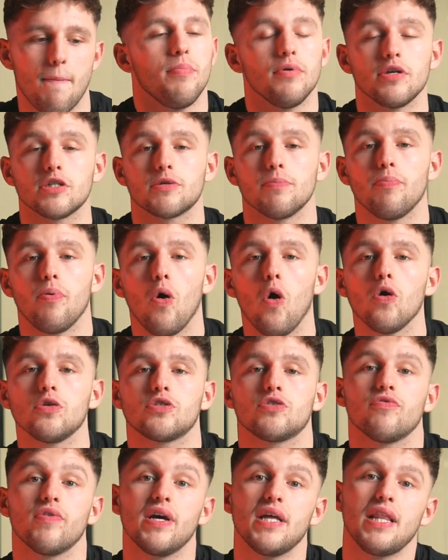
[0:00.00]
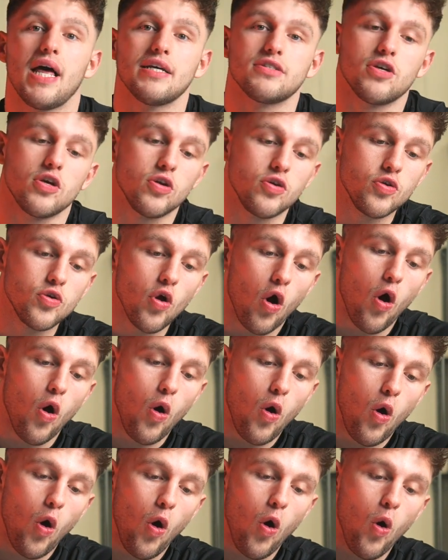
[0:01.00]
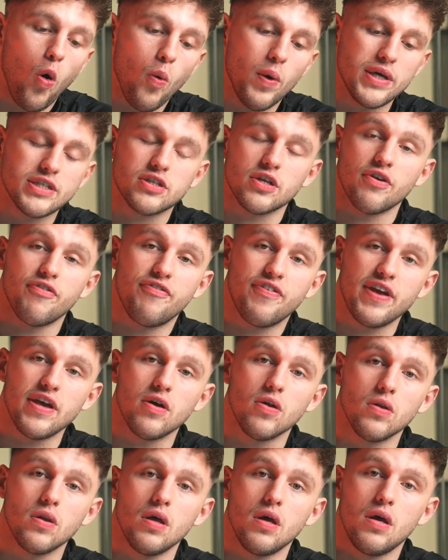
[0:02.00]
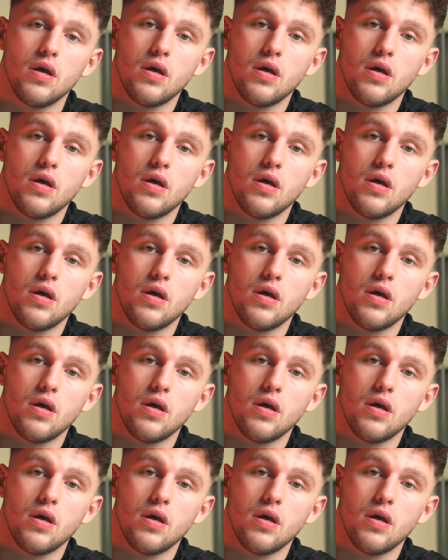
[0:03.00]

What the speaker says: But it's important to realise that you're not always going to feel